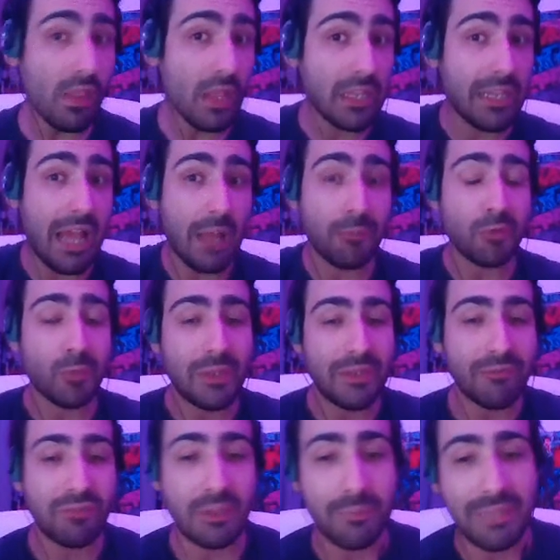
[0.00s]
It helps with
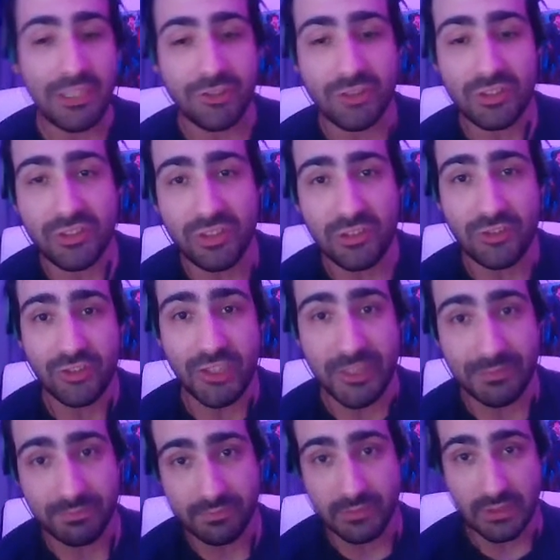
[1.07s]
inflammations and
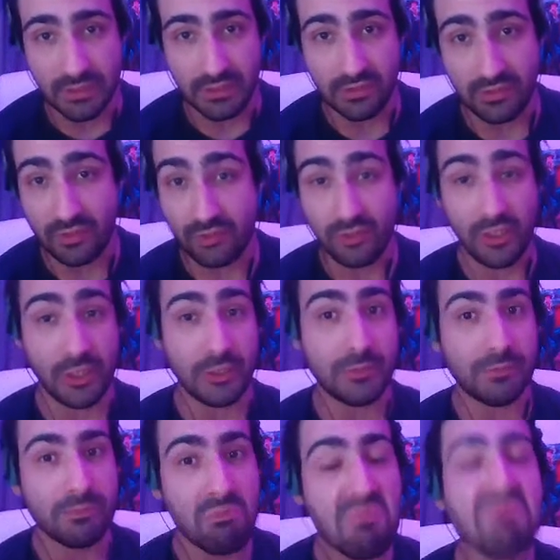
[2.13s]
shit. It's good.
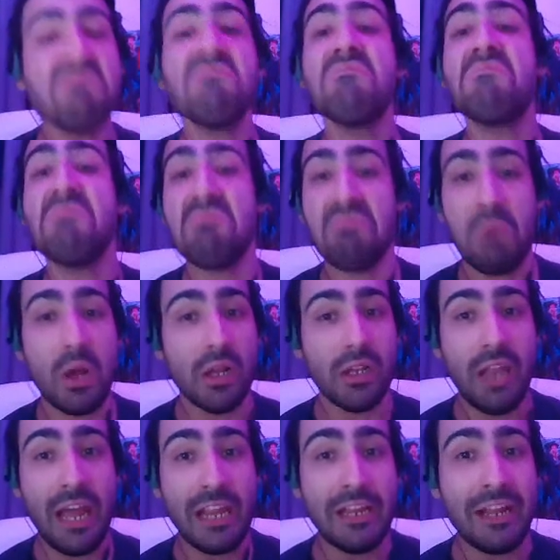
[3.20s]
But
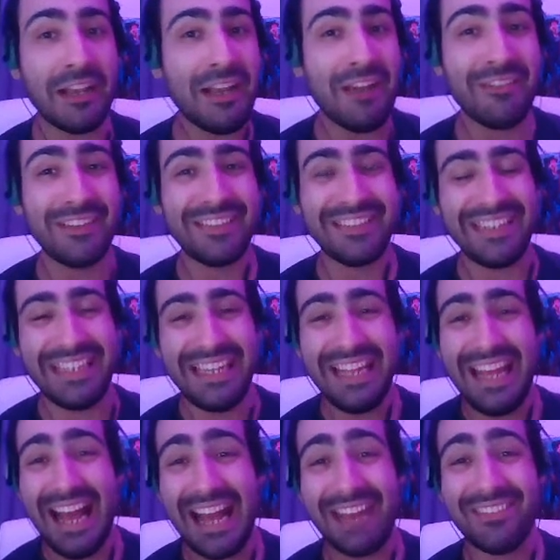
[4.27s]
like I
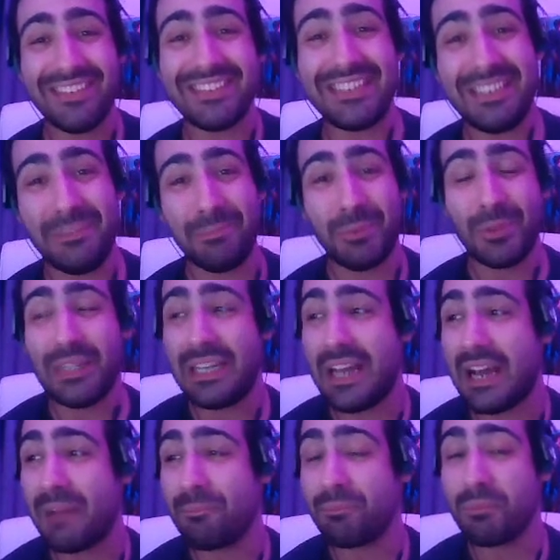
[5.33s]
never seen it put
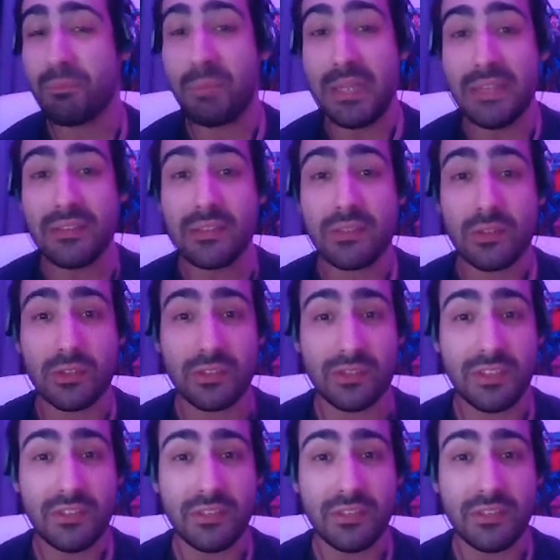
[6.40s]
in pizza sauce. This is